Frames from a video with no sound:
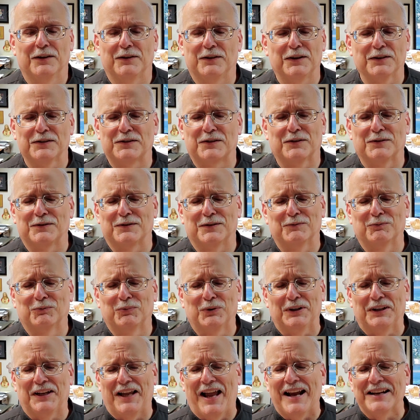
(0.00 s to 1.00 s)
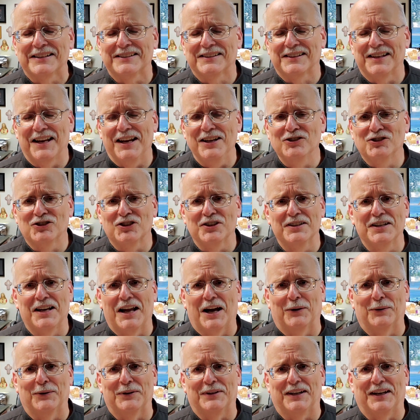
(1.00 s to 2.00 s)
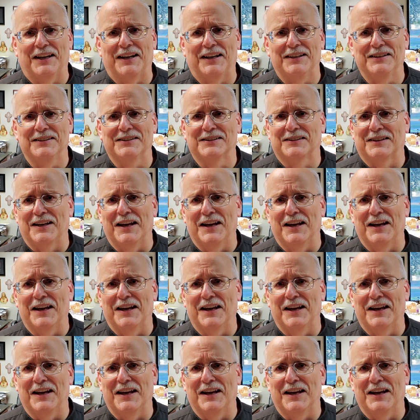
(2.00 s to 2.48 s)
The relaxation nowadays,